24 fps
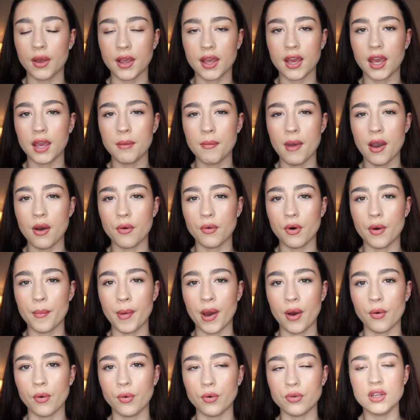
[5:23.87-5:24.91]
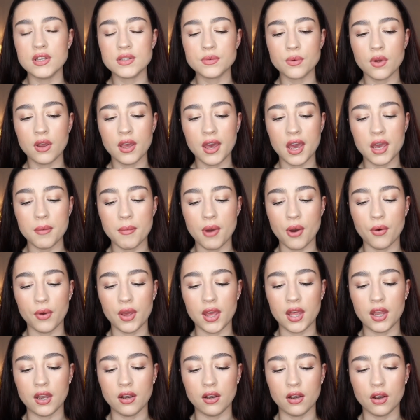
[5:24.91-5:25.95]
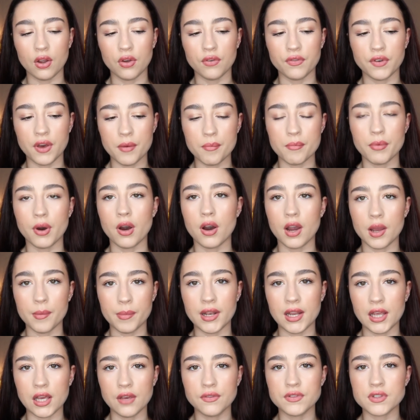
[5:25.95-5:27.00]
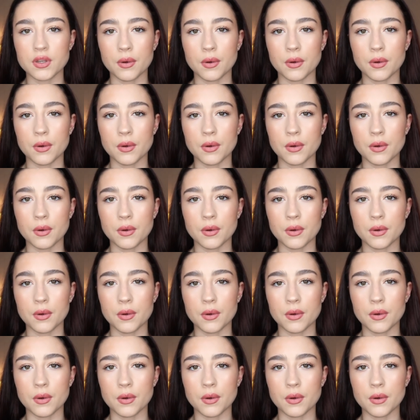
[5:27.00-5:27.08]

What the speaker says: It came out this one came out in November, I believe.